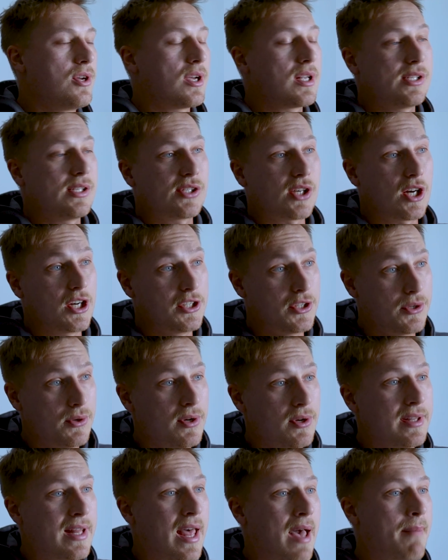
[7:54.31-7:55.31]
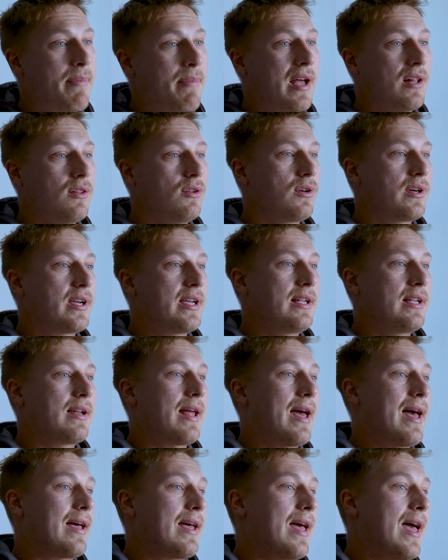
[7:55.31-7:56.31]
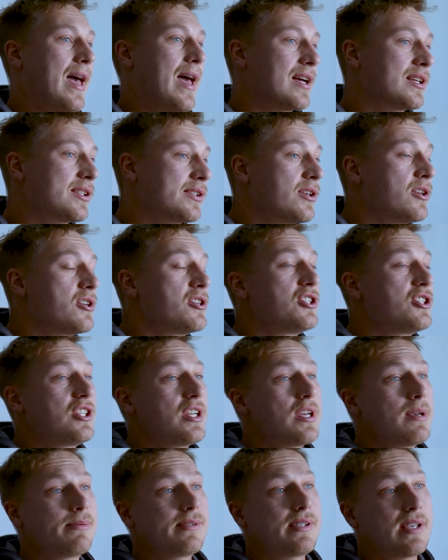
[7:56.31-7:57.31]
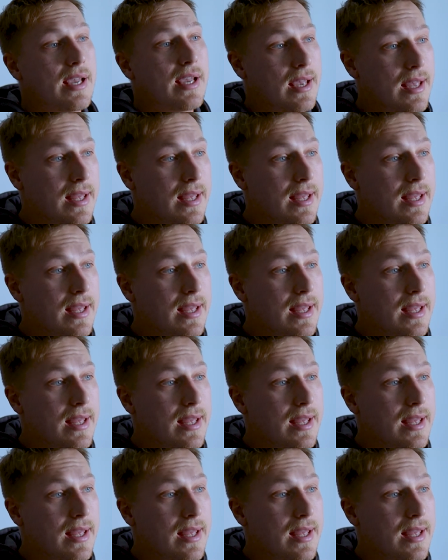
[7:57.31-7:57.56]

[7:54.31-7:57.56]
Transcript: you can start doing that by looking at externships,